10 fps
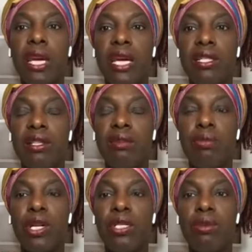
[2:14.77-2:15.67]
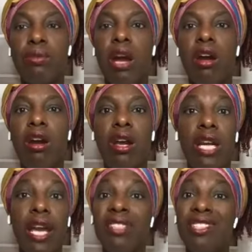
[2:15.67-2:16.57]
has impressed on my
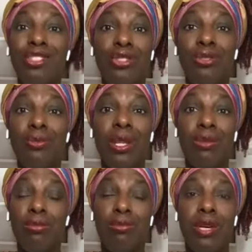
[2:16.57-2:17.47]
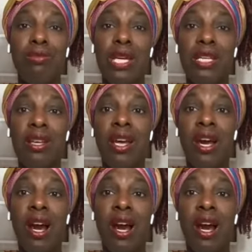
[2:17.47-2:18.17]
heart had to do with women.